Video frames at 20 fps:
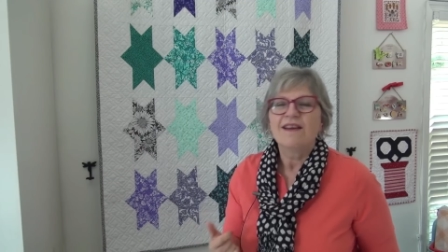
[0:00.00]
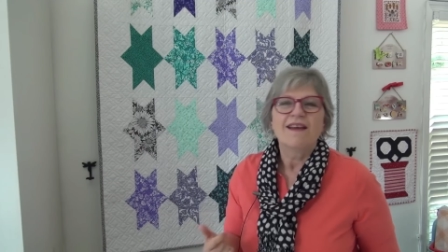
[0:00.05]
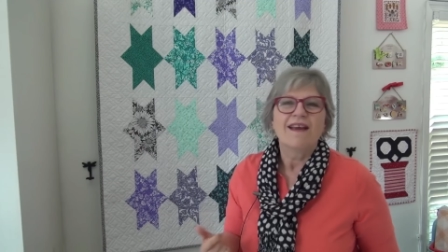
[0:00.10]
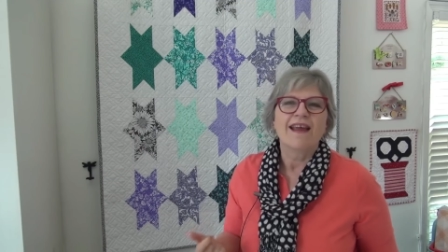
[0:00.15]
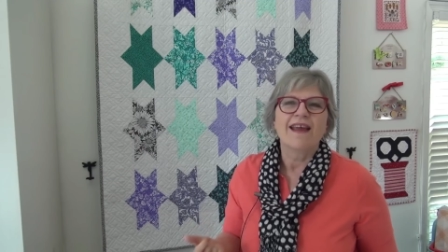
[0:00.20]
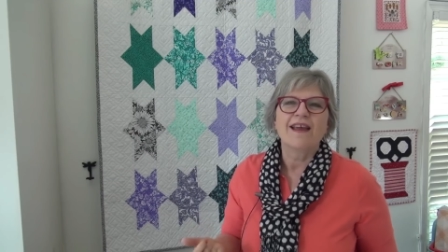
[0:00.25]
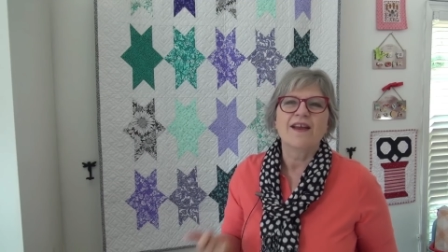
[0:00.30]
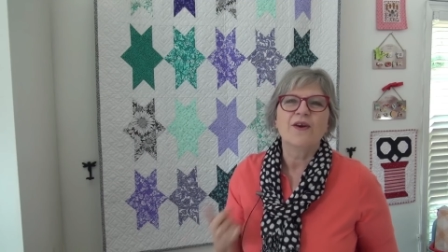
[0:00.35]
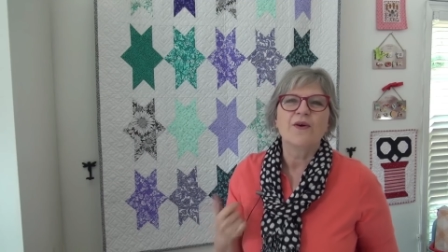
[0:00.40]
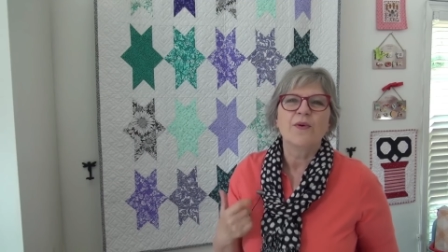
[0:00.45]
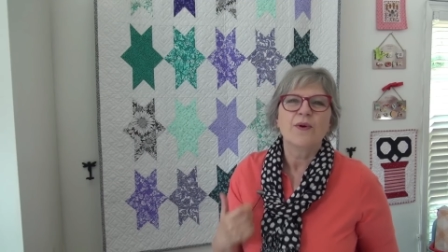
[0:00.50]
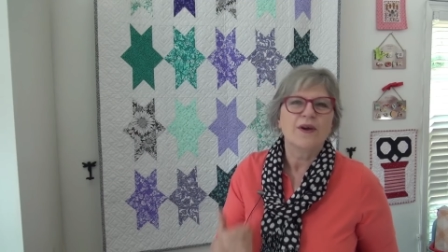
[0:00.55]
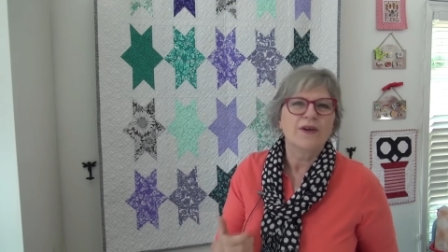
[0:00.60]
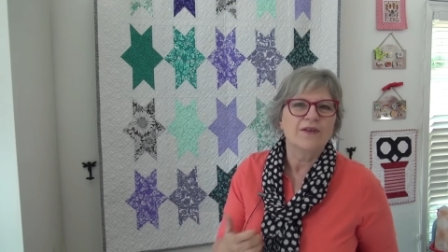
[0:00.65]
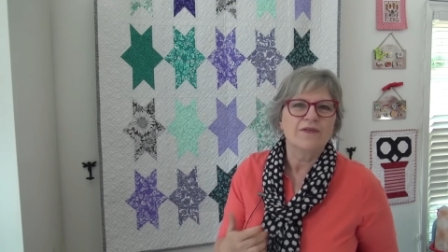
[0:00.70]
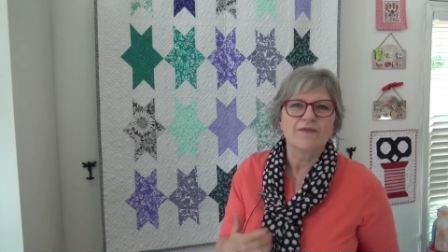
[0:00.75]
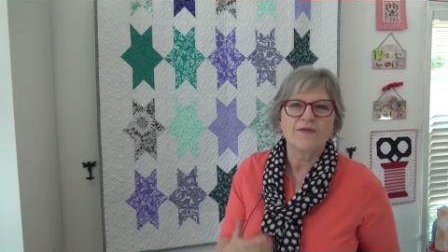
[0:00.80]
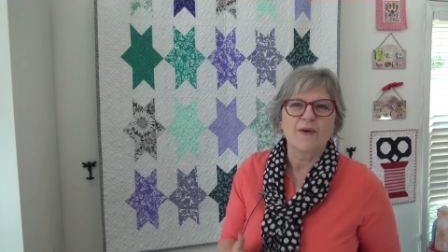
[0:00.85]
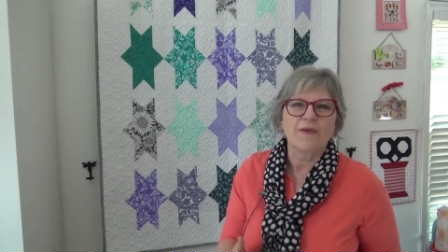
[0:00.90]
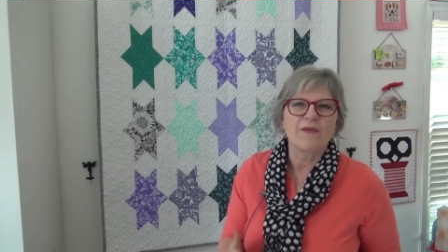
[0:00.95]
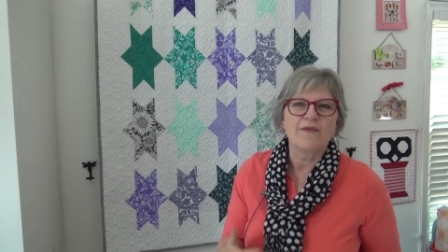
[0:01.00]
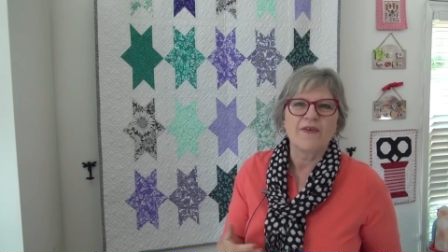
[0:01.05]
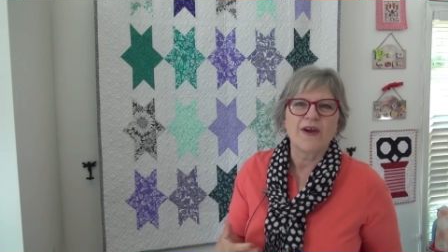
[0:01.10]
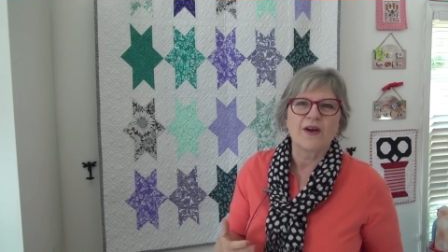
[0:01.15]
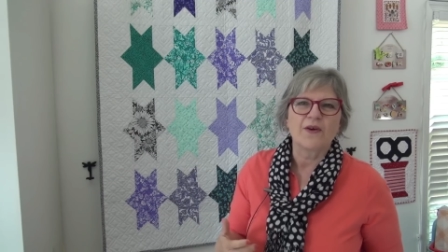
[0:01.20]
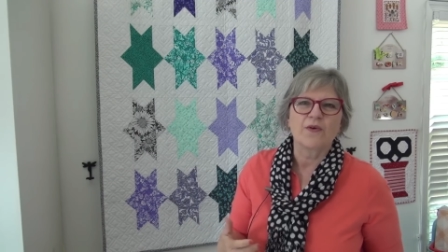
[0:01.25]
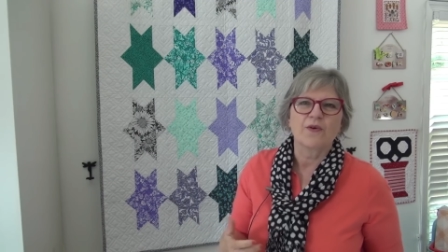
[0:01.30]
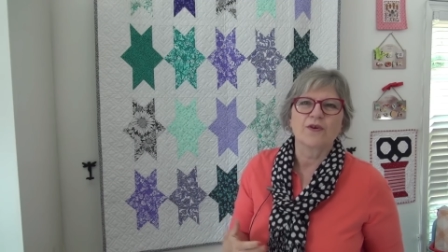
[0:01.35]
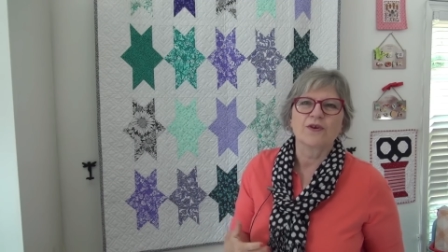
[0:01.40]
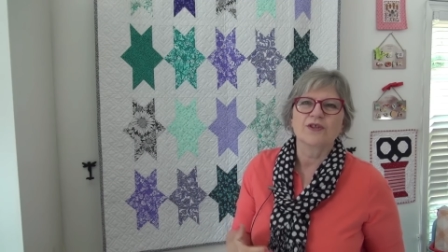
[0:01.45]
a quilt from the
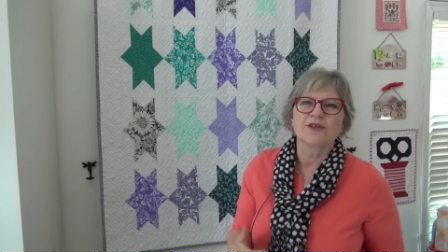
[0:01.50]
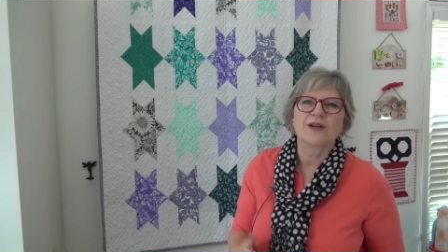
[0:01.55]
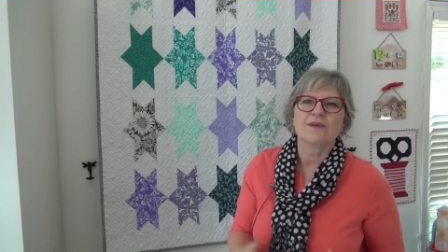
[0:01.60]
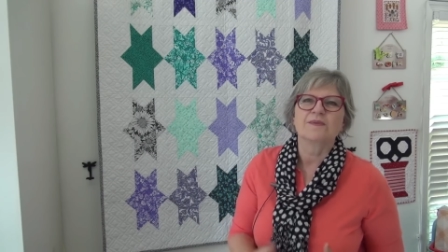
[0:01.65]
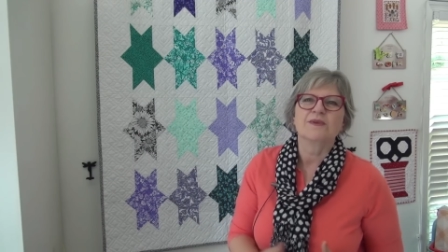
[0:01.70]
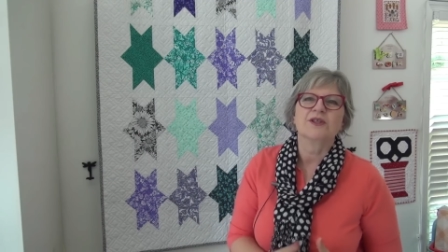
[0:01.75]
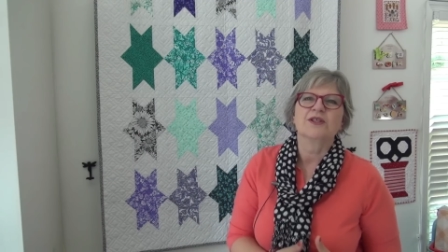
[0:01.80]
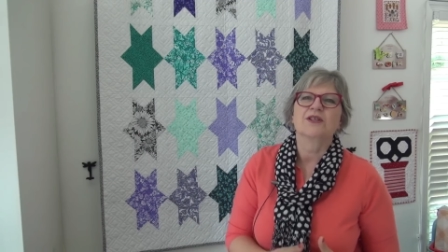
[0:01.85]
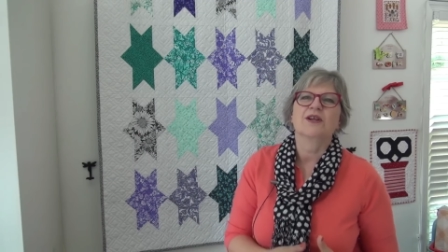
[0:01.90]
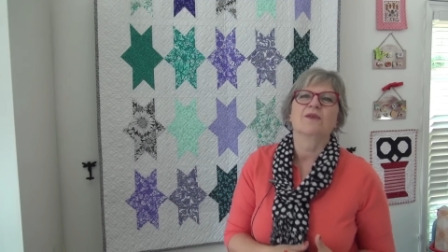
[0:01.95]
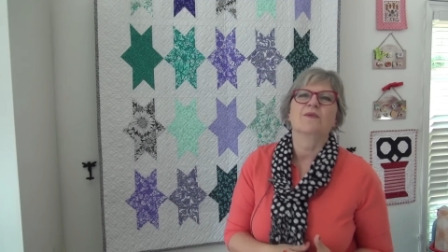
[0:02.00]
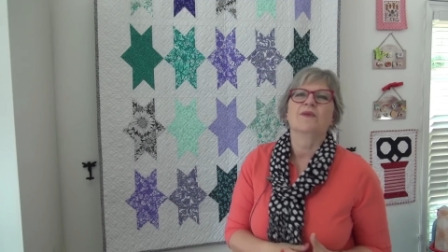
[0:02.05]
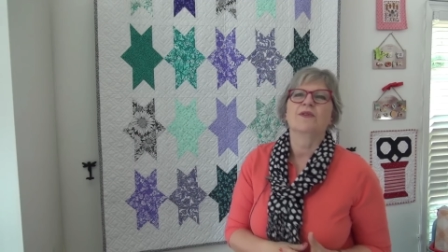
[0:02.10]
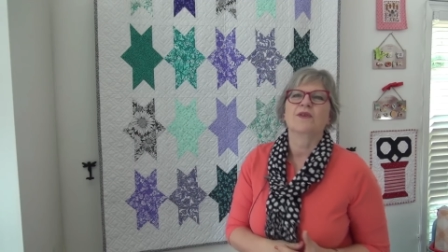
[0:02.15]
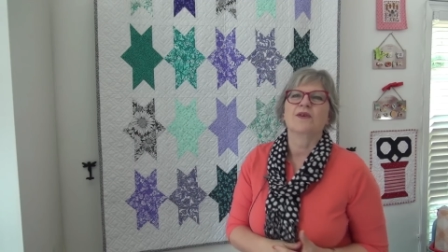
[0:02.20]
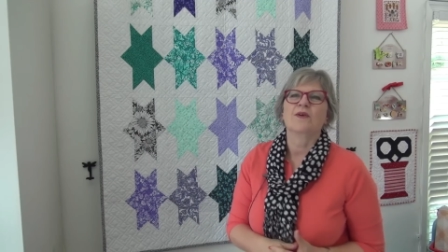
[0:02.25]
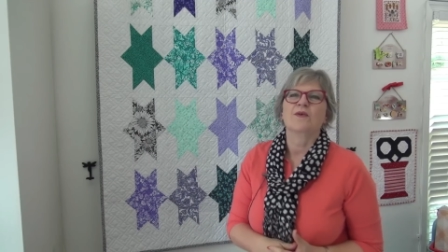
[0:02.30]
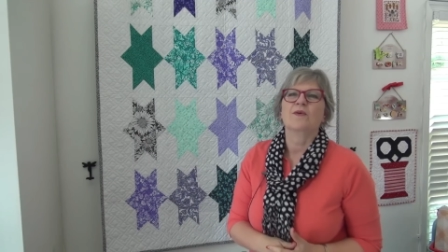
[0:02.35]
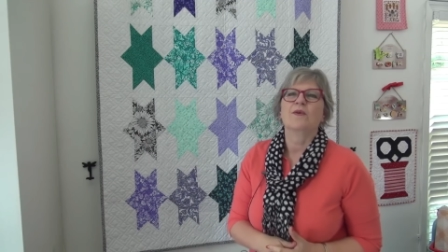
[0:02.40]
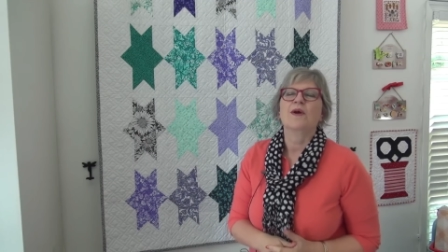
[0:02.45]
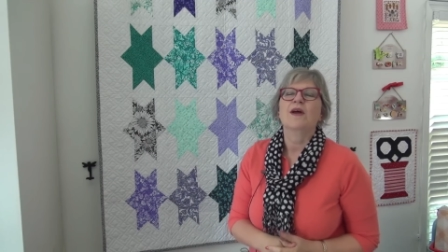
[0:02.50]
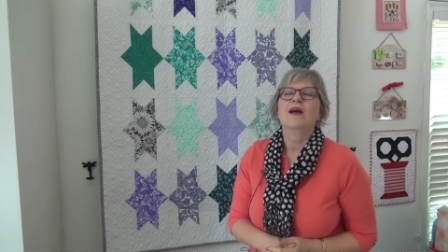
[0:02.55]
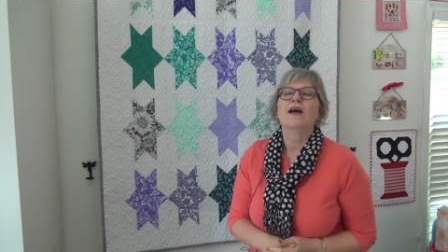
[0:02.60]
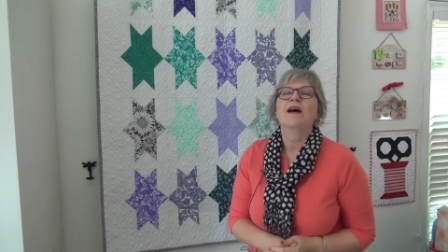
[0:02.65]
Fat Quarter Shop to share with you